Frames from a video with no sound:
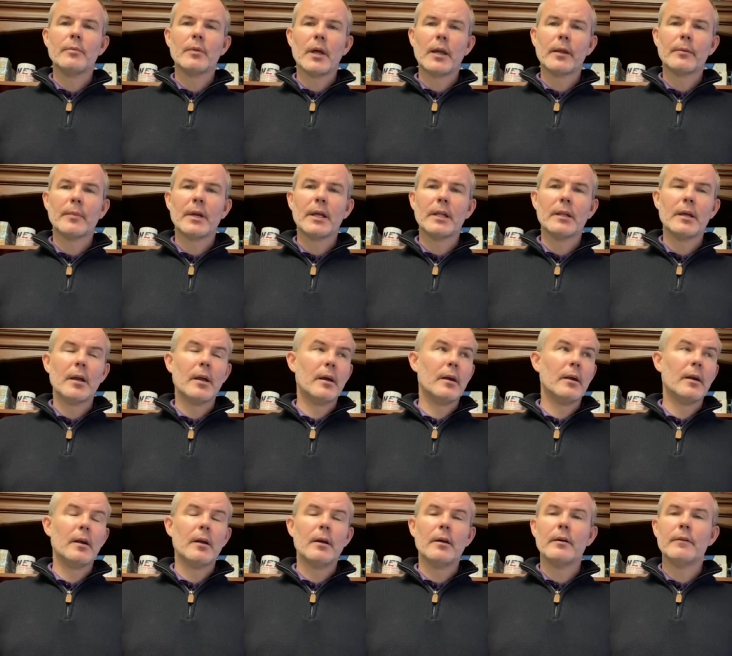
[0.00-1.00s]
like my
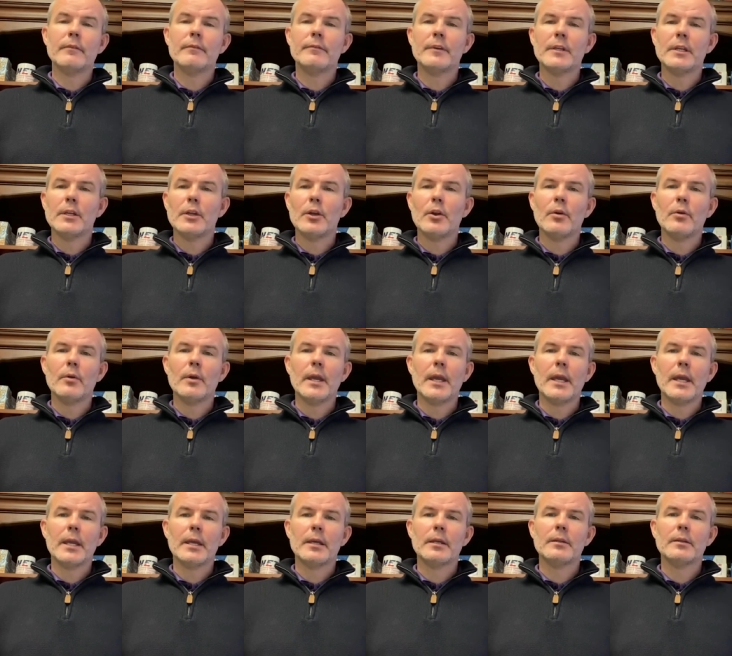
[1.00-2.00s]
uh, video,
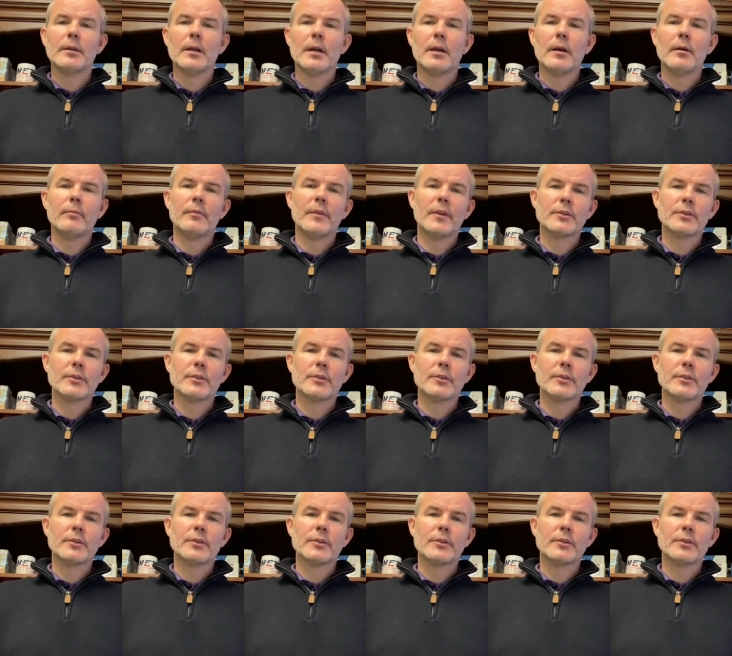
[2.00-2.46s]
and um,